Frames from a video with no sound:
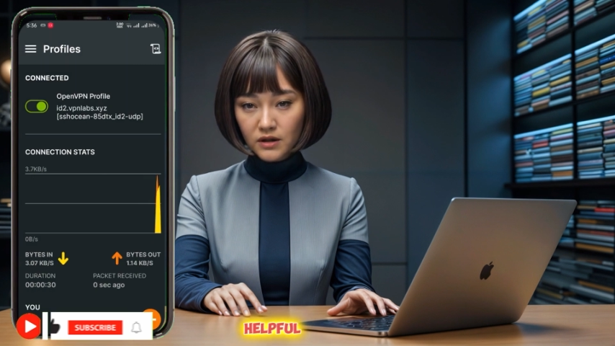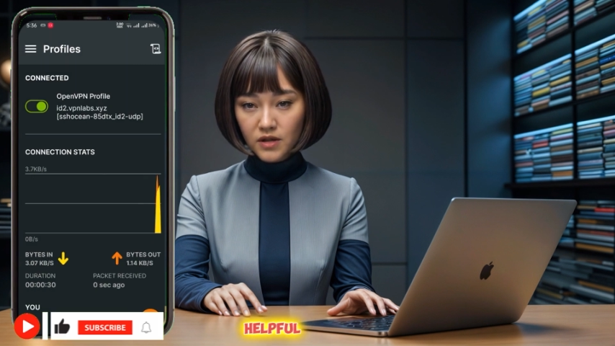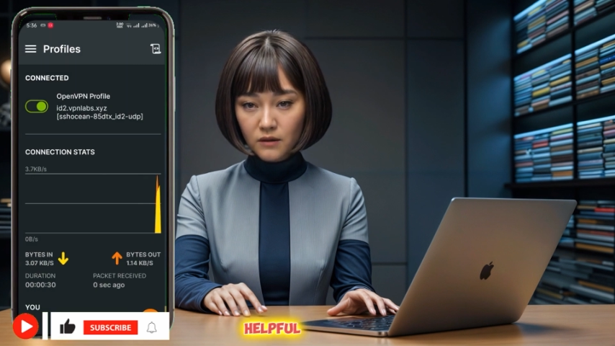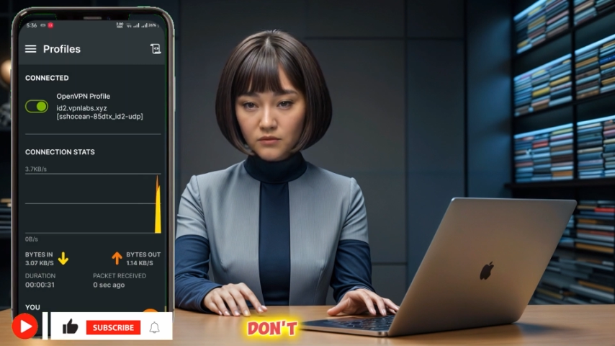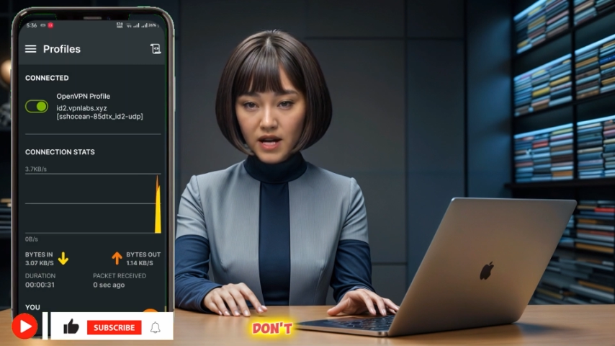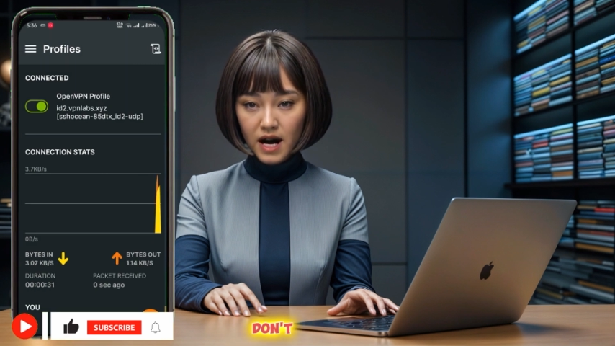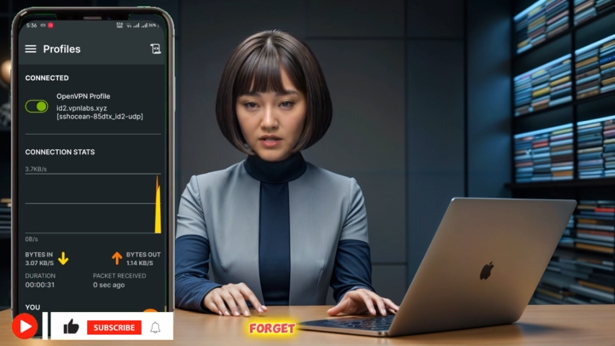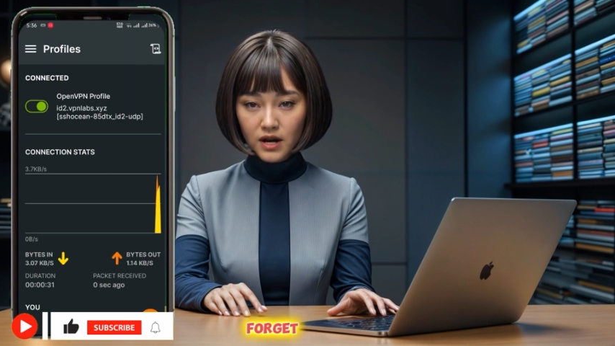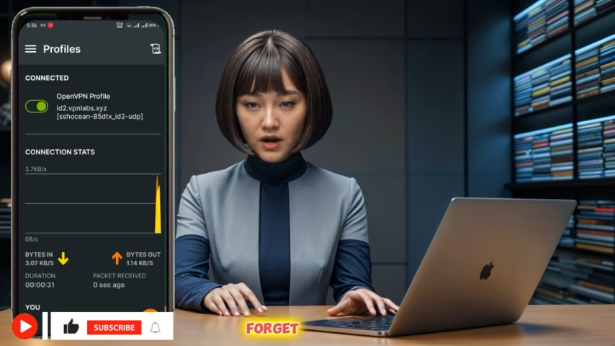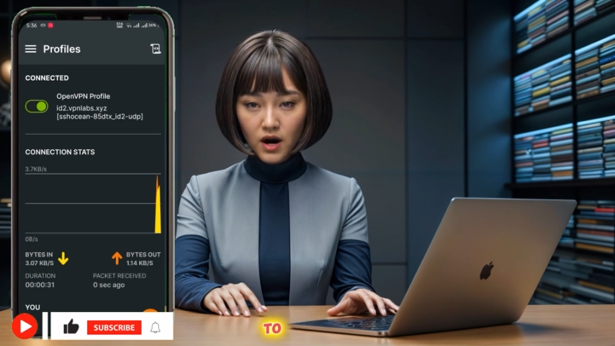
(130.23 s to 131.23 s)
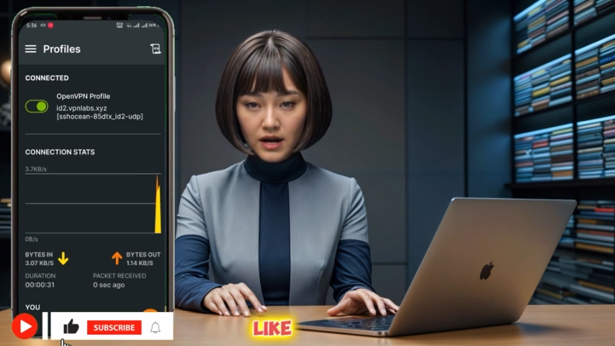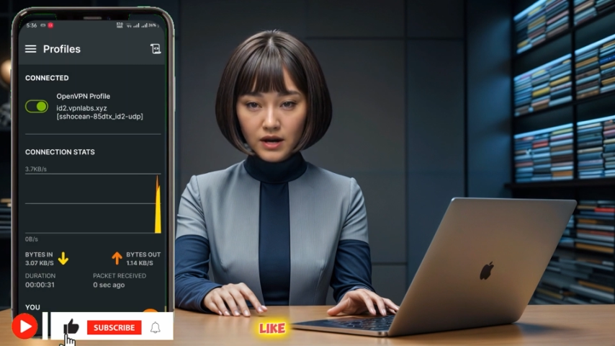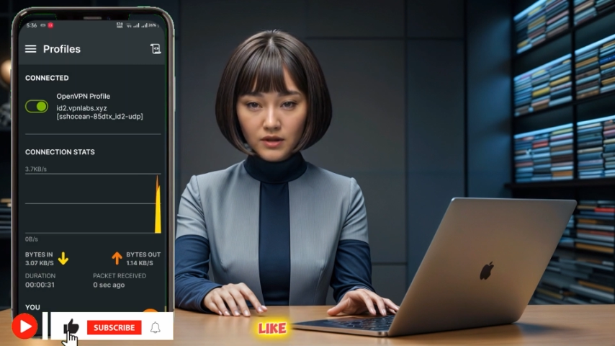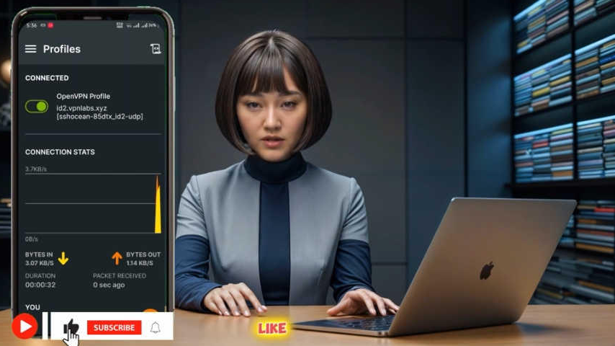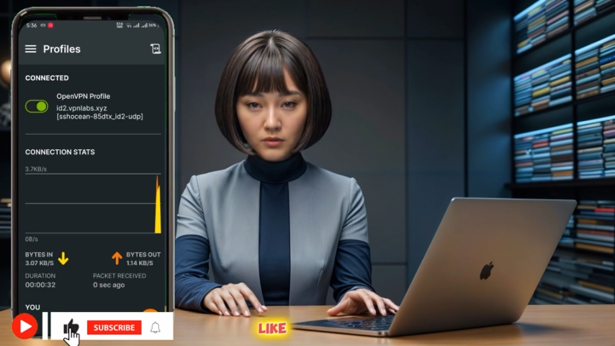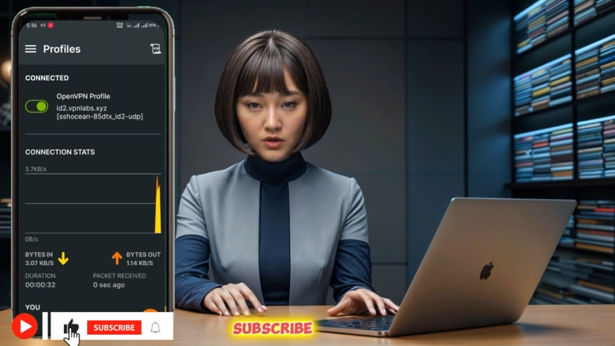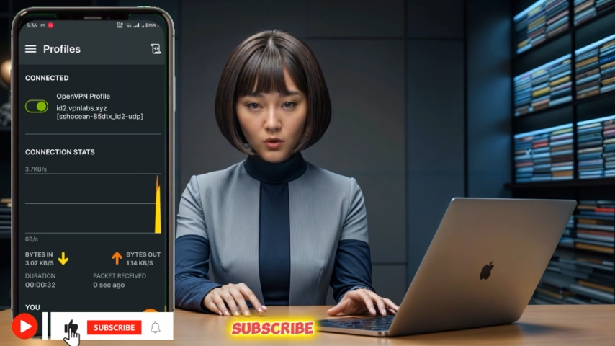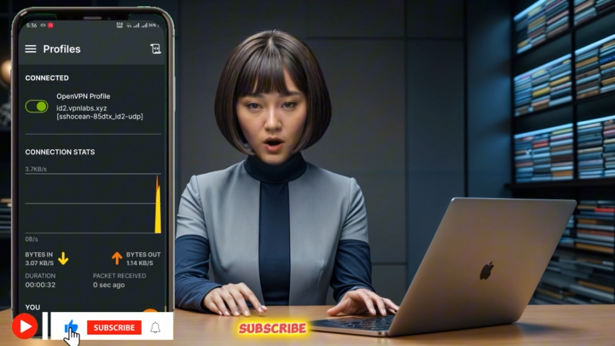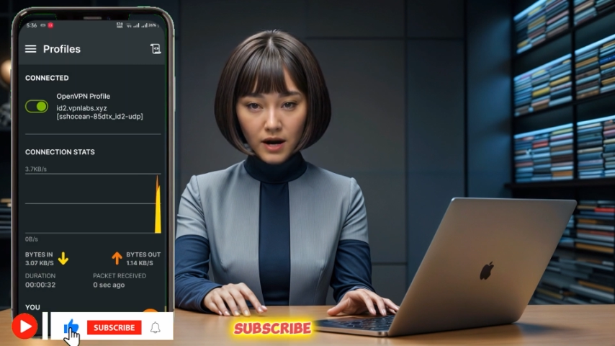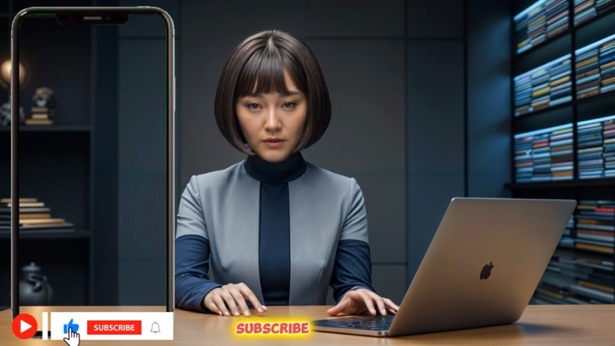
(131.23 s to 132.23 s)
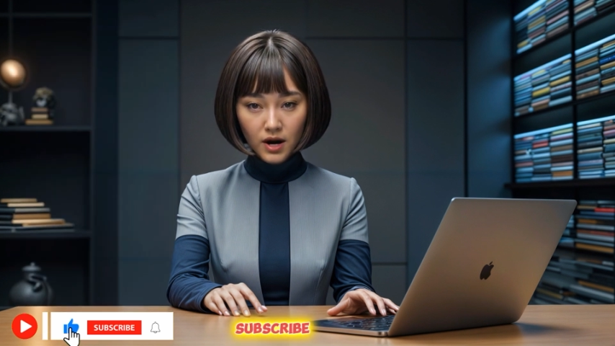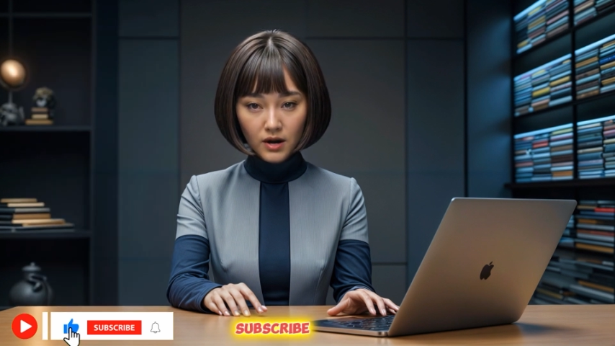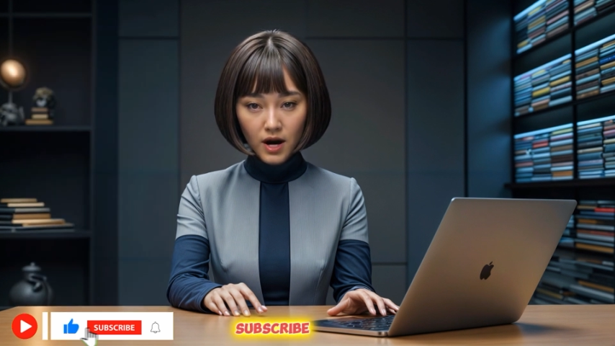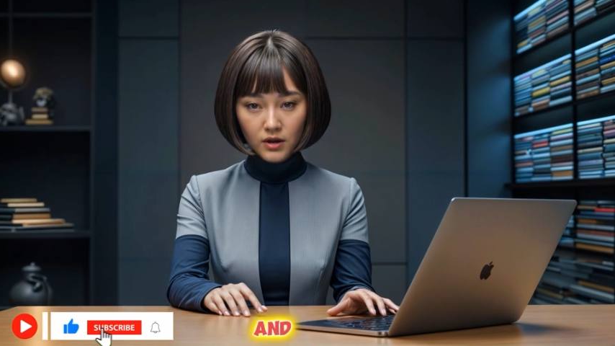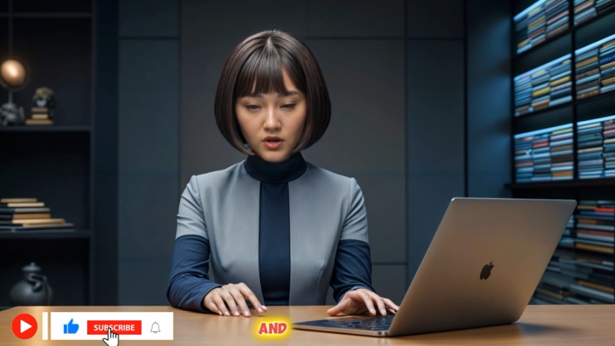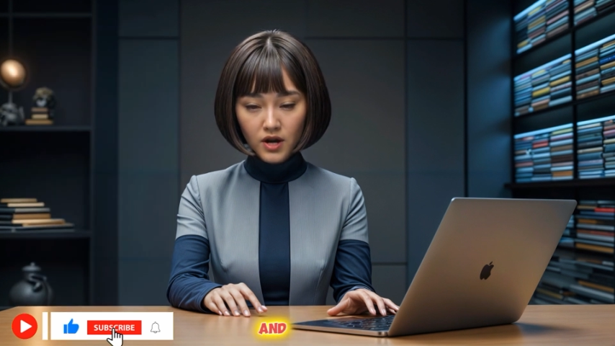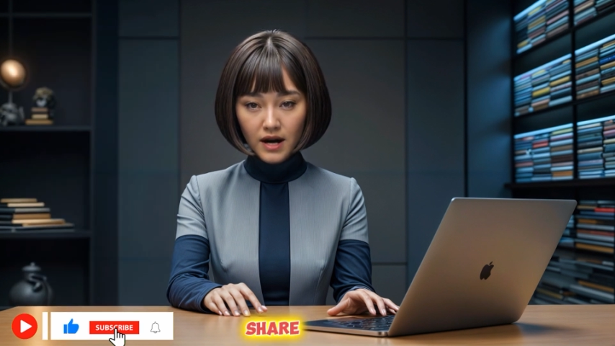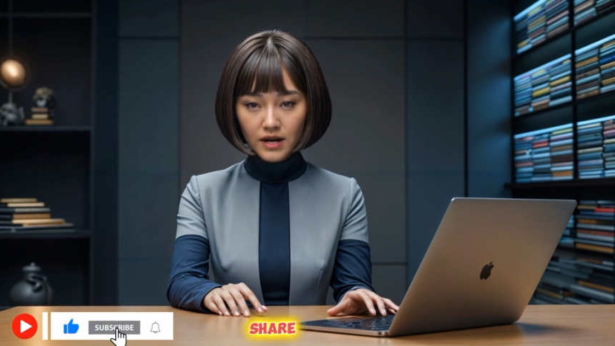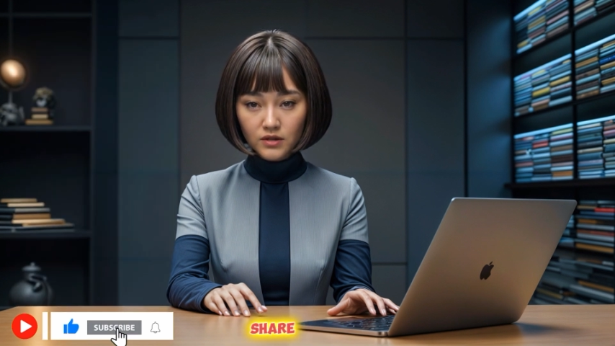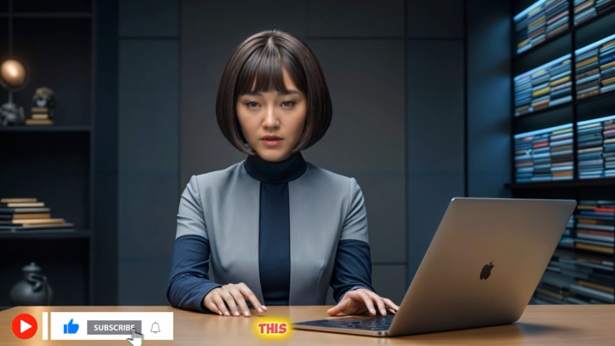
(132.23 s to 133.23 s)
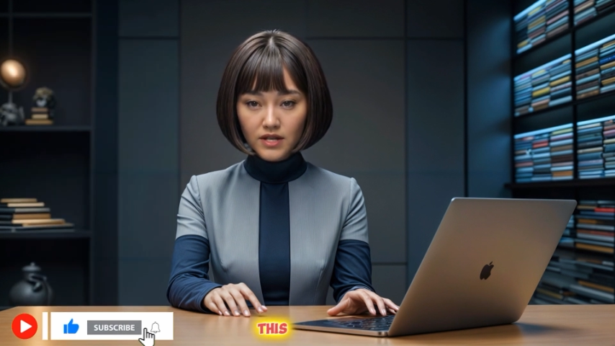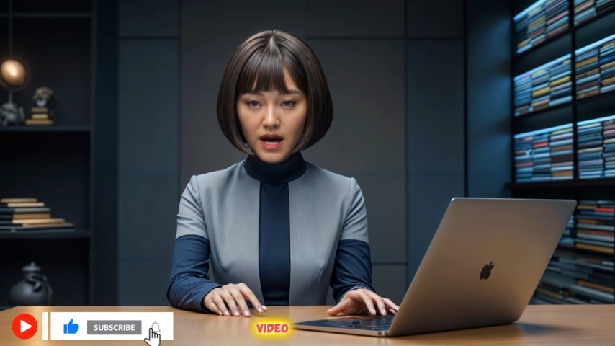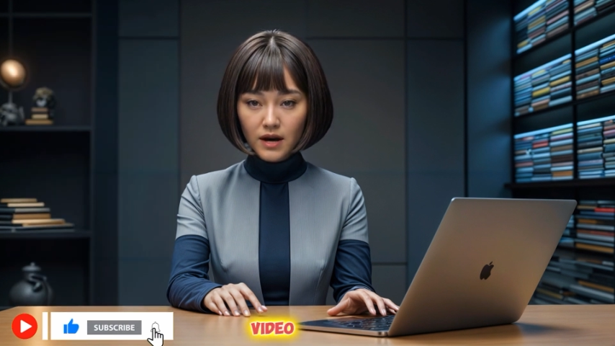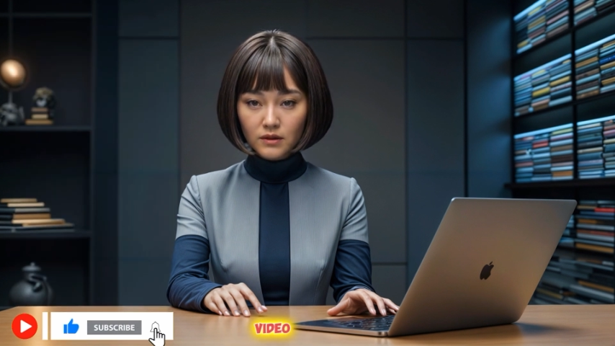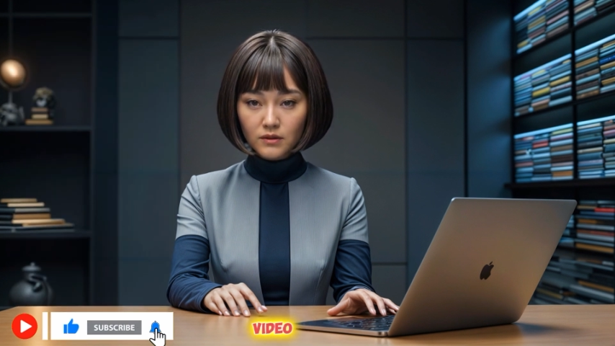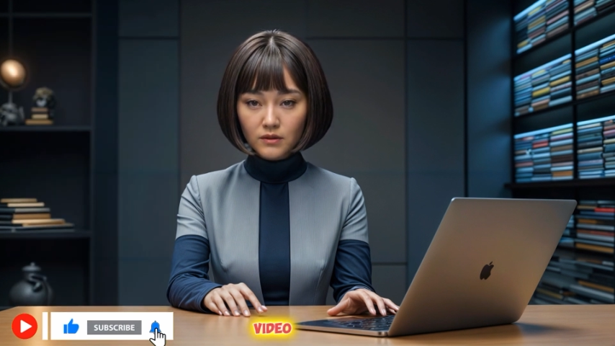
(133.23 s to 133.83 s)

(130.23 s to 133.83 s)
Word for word: don't forget to like, subscribe, and share this video.